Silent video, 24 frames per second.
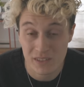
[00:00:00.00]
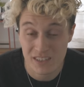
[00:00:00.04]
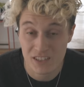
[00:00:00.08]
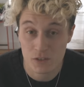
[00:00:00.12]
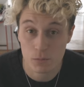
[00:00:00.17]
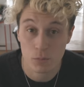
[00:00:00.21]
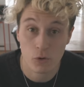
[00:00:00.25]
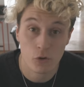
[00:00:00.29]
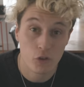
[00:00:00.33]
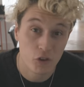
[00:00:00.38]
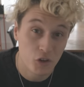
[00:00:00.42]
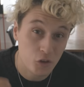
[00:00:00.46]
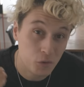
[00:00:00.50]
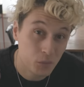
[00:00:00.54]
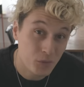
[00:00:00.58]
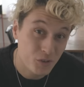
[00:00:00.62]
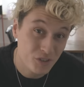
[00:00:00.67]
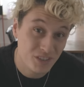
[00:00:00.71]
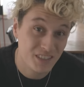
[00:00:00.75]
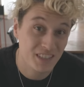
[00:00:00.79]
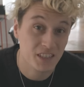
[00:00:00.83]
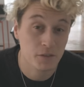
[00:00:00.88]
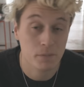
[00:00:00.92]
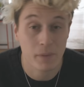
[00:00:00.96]
to explore the
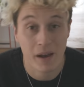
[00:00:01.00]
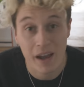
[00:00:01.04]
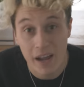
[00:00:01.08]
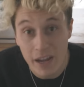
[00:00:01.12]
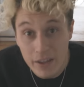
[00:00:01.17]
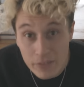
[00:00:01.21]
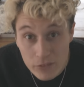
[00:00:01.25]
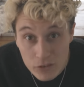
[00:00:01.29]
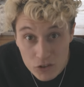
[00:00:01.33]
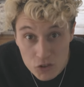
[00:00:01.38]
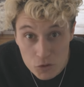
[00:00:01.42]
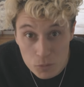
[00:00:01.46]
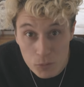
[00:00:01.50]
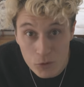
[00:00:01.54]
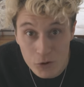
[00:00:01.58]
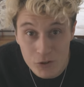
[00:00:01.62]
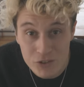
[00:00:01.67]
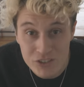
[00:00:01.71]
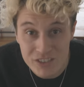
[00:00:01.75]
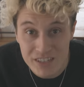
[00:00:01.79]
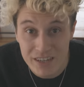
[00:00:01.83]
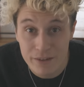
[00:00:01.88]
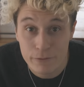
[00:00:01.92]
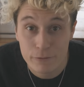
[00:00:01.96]
communities behind those
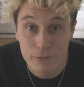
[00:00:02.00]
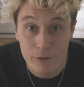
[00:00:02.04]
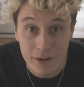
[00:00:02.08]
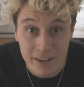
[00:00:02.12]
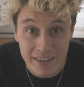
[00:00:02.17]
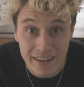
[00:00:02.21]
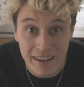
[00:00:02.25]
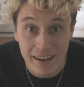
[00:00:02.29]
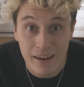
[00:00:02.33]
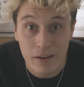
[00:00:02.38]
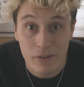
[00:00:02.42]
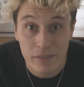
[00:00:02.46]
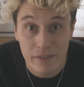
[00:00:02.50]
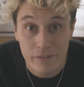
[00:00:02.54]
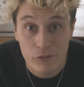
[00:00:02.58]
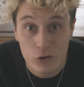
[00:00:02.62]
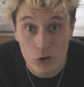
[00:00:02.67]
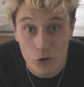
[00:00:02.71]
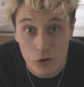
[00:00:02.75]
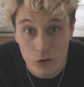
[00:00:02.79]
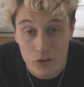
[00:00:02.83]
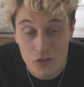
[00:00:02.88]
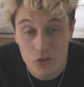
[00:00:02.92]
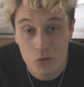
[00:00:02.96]
sports and find out how
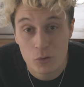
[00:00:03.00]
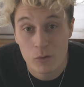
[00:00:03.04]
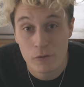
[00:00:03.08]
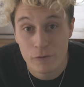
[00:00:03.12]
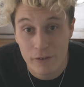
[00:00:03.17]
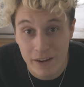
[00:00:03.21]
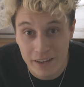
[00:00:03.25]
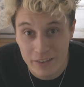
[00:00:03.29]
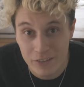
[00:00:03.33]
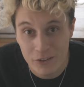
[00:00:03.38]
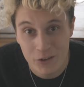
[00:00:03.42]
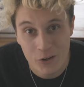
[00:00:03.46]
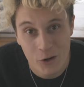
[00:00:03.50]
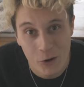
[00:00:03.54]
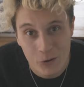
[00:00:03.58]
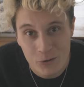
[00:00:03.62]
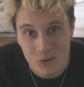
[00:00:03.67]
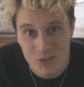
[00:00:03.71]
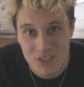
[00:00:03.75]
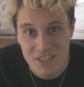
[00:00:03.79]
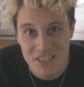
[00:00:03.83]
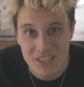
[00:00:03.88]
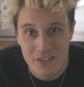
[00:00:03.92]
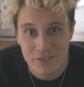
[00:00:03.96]
they've gone on to affect the
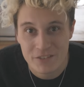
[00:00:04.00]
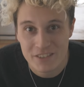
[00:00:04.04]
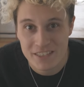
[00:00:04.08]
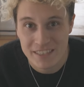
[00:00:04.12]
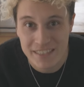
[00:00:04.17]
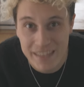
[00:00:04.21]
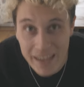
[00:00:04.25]
cultures of